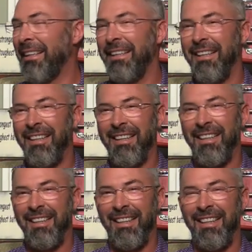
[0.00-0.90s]

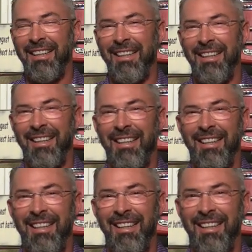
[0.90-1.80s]

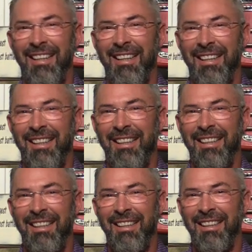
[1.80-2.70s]

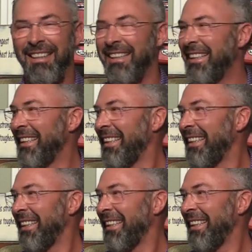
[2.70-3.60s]

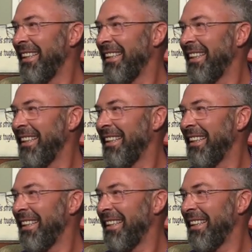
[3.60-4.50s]

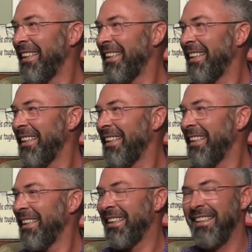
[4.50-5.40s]

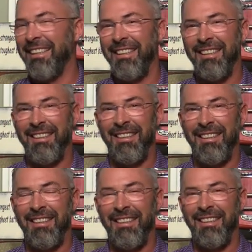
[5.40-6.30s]

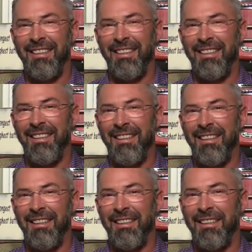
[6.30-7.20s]

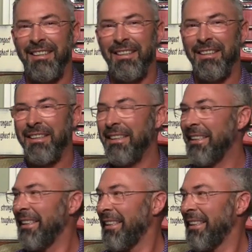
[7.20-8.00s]
No words are spoken by the person on screen.